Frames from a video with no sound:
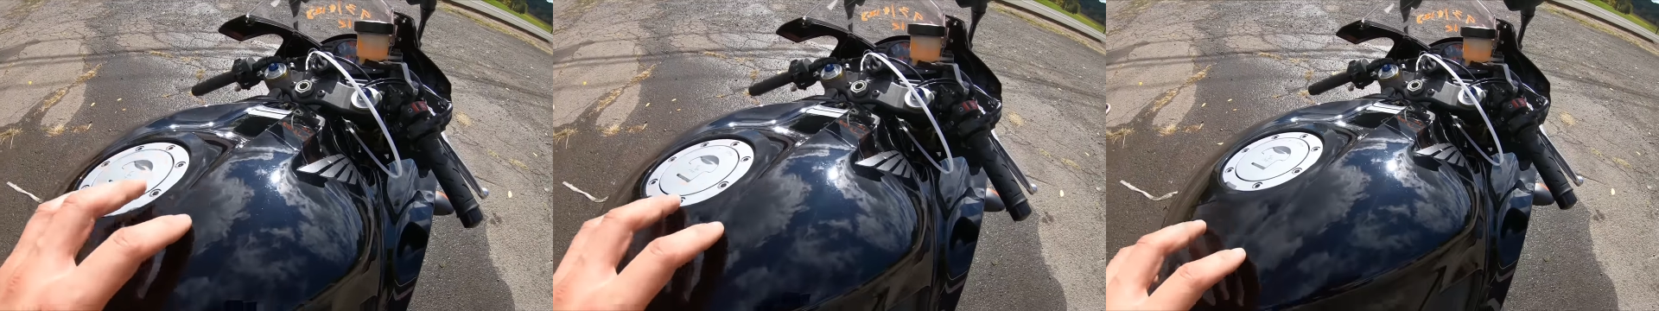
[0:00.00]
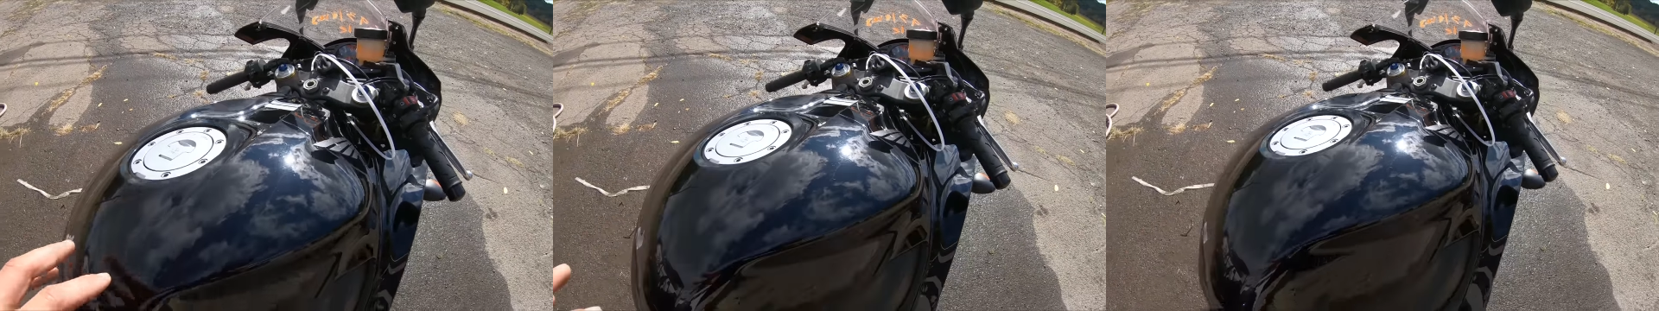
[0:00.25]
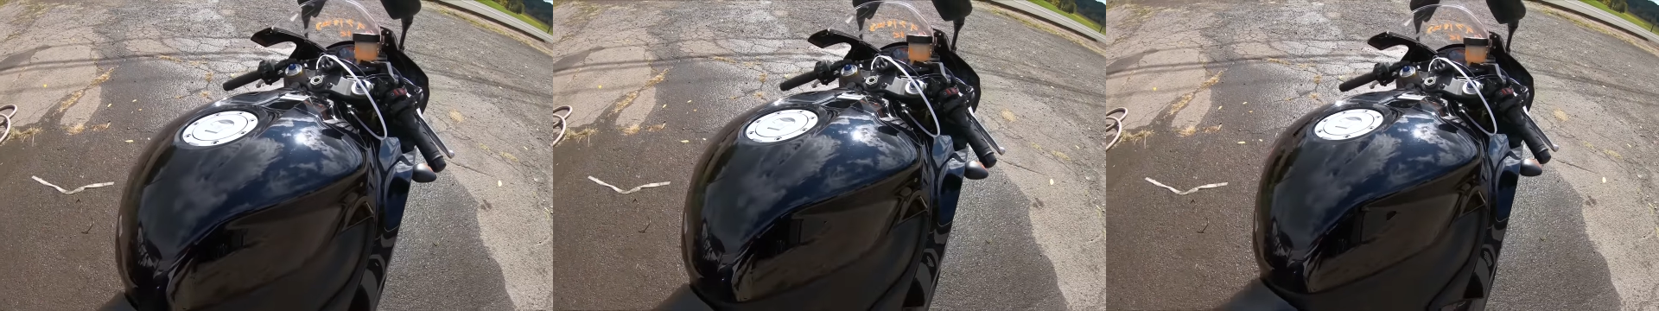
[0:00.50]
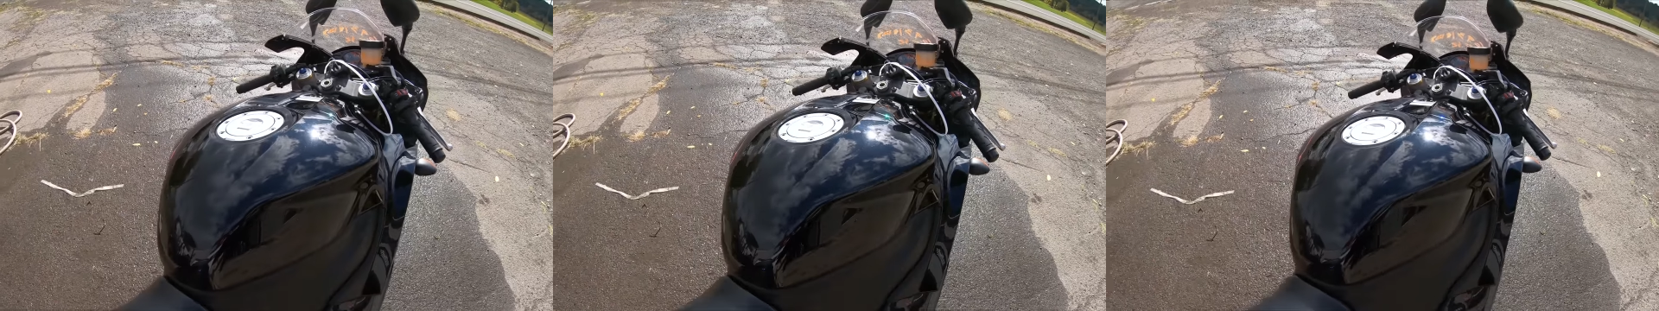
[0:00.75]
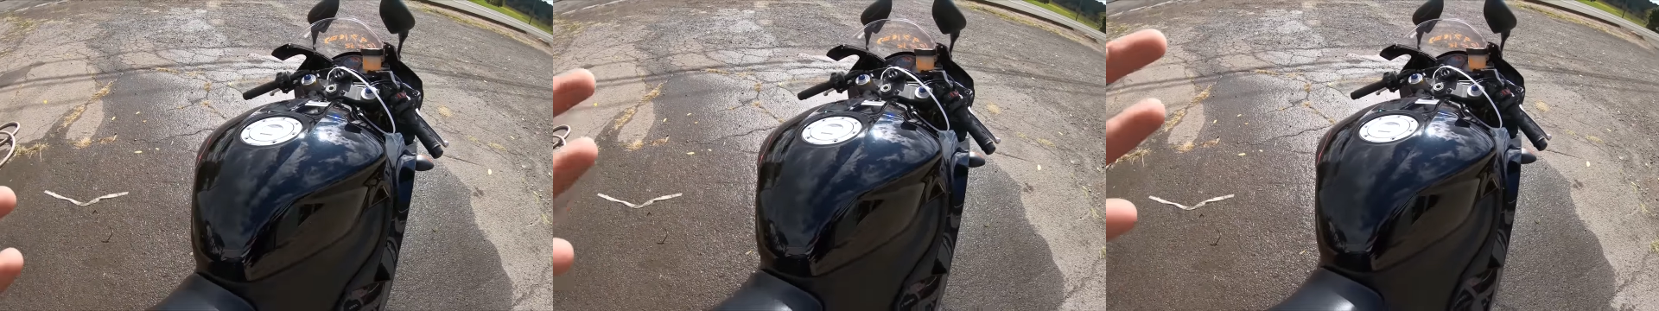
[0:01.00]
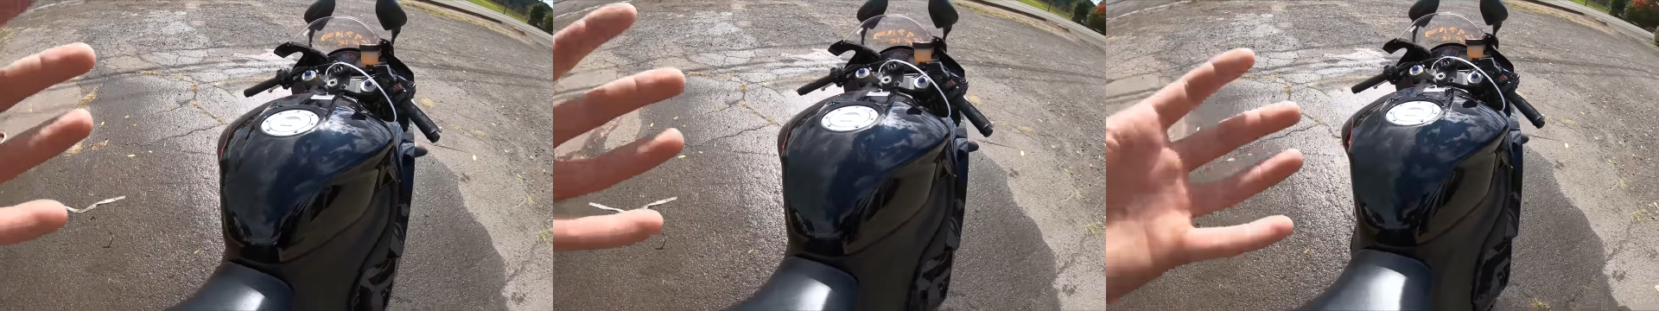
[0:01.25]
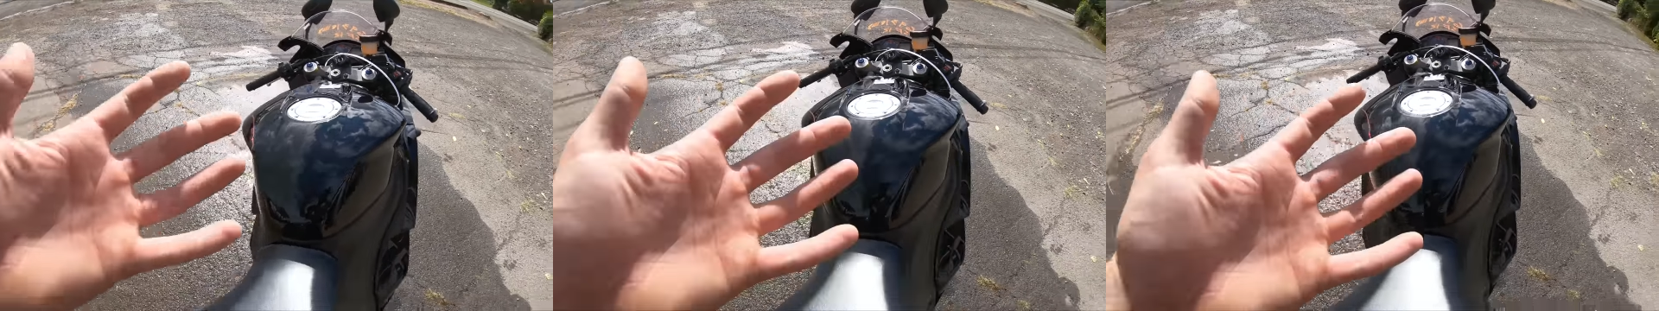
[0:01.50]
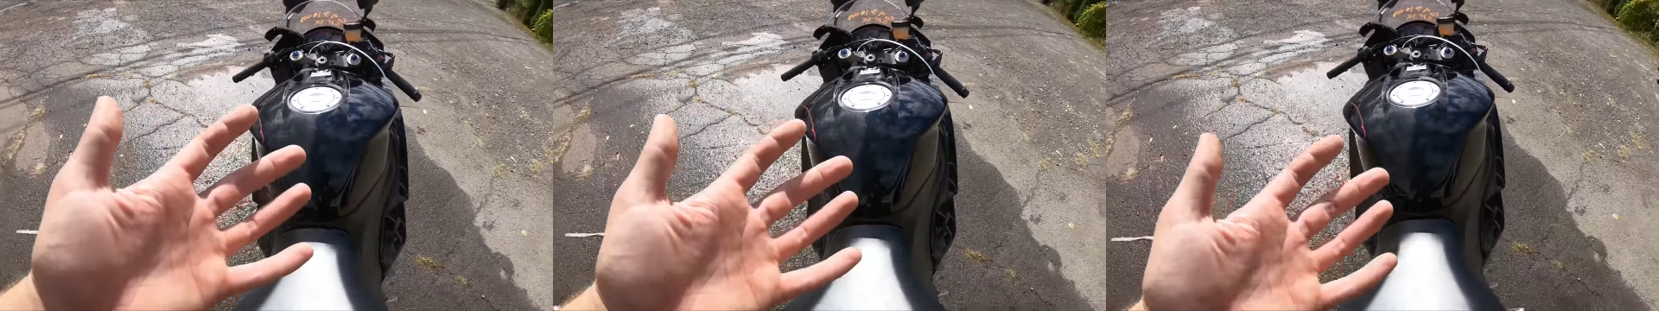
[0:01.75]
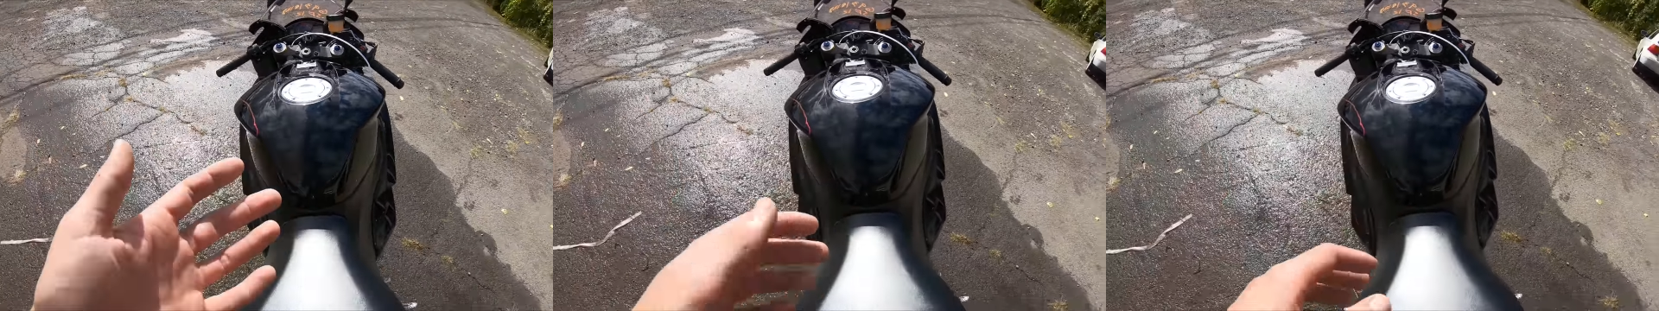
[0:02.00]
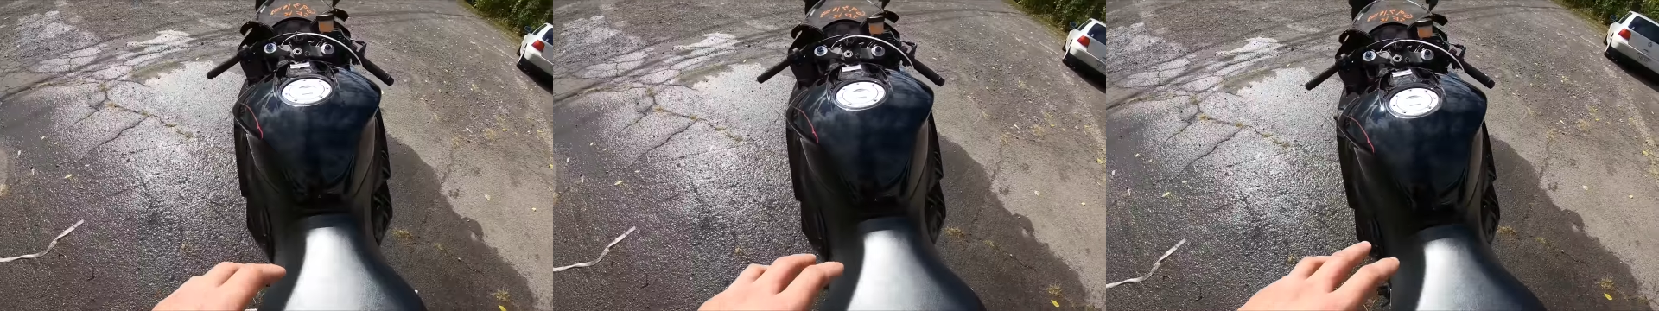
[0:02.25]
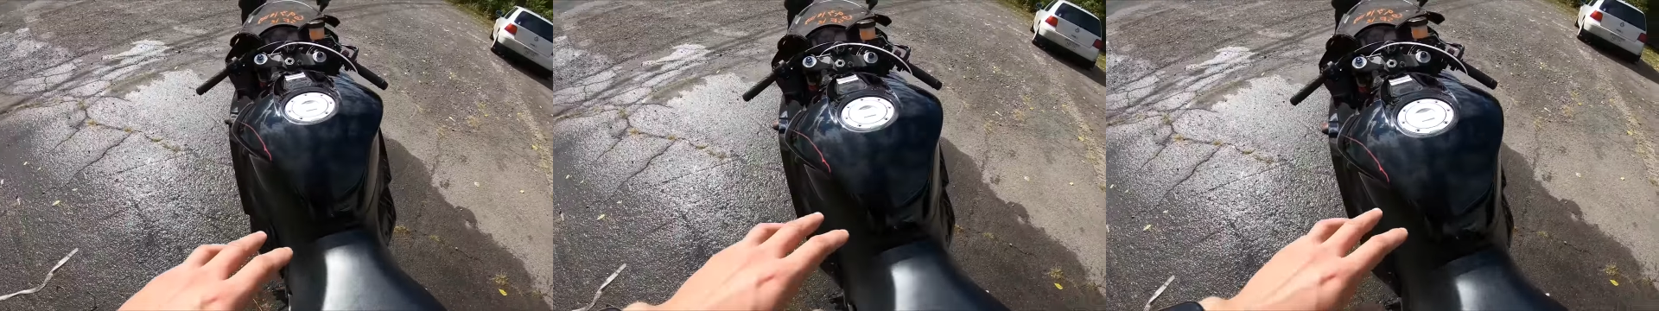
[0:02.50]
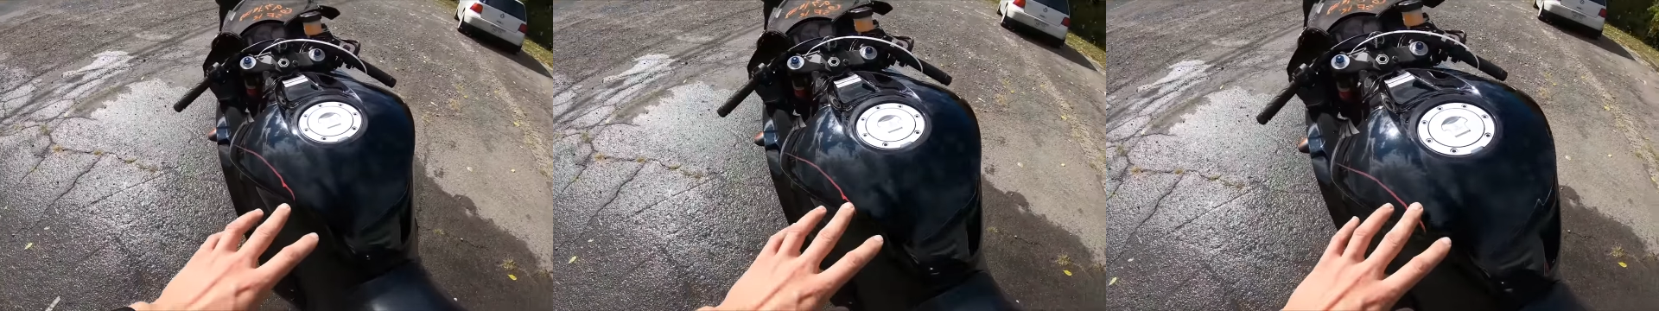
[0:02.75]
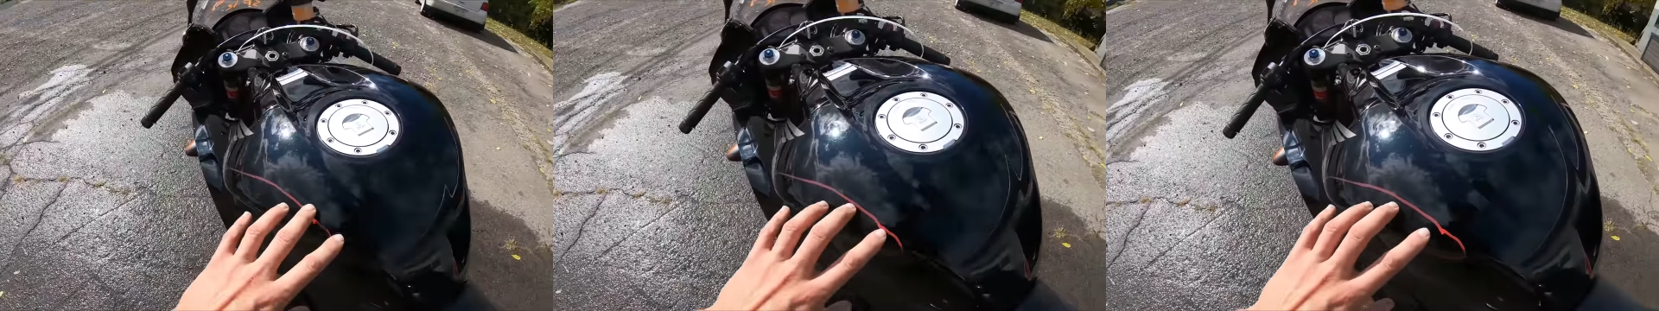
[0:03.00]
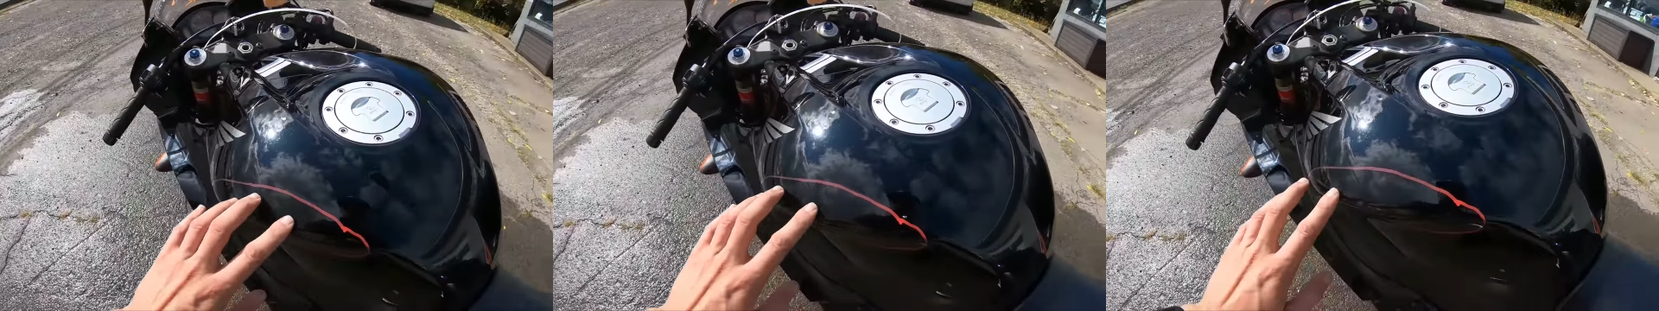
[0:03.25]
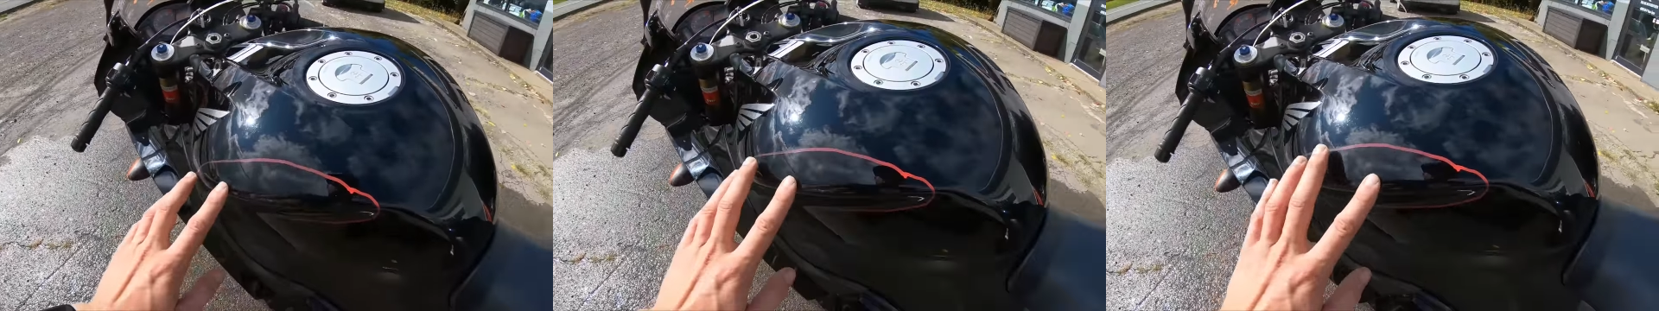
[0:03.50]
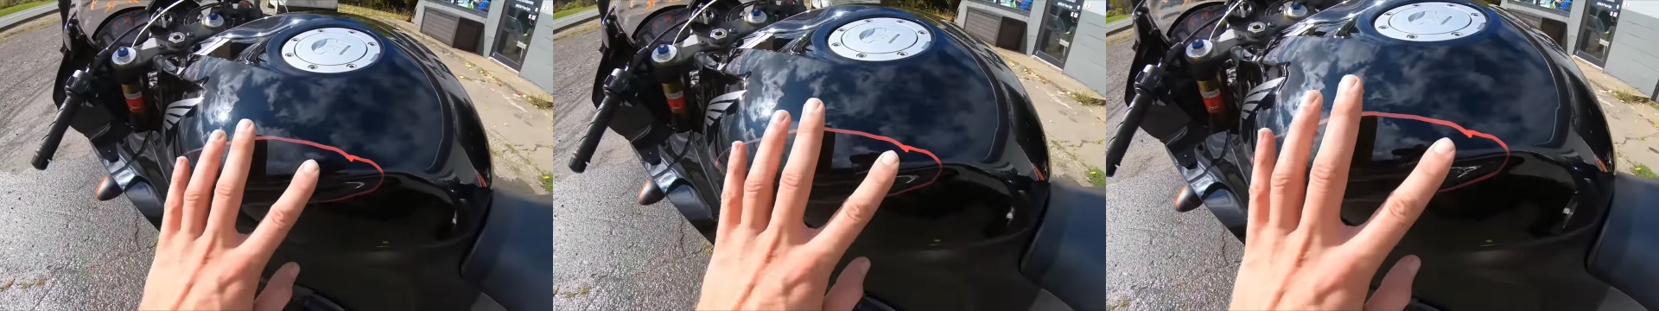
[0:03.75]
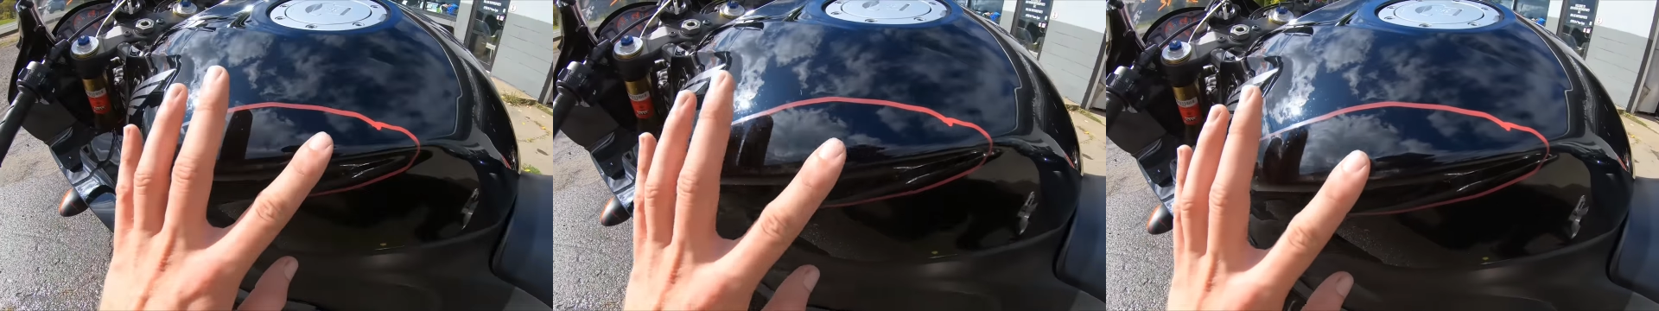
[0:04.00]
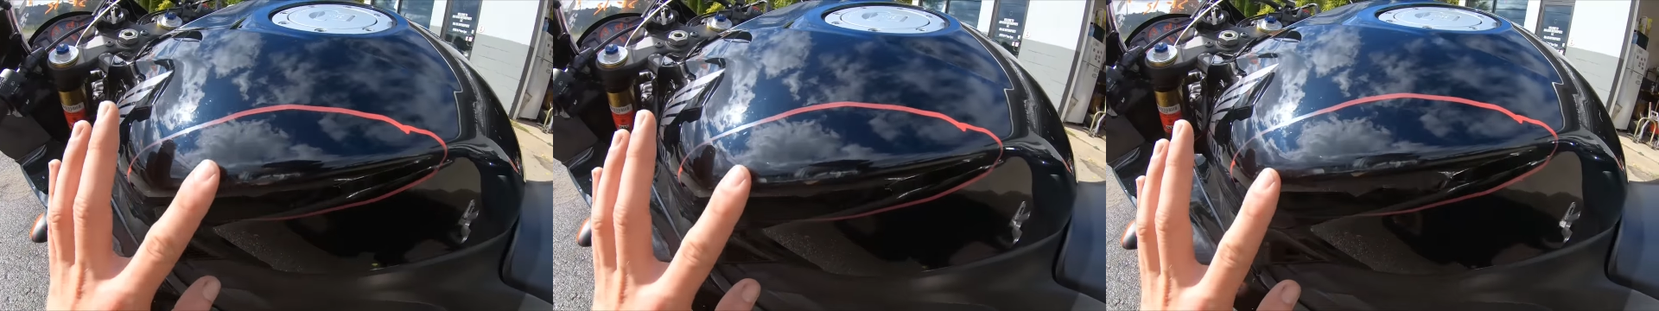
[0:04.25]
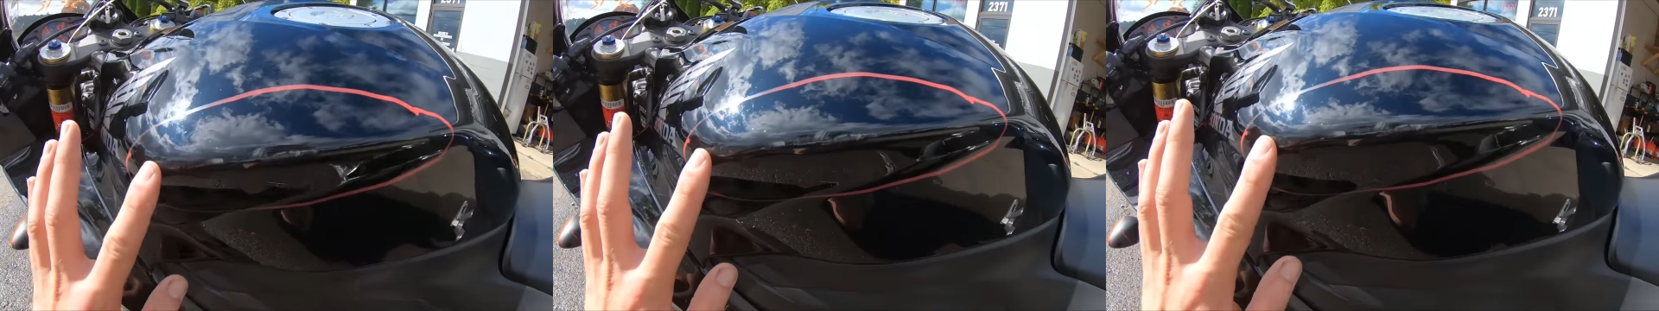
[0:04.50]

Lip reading: Nobody's mouth can be seen.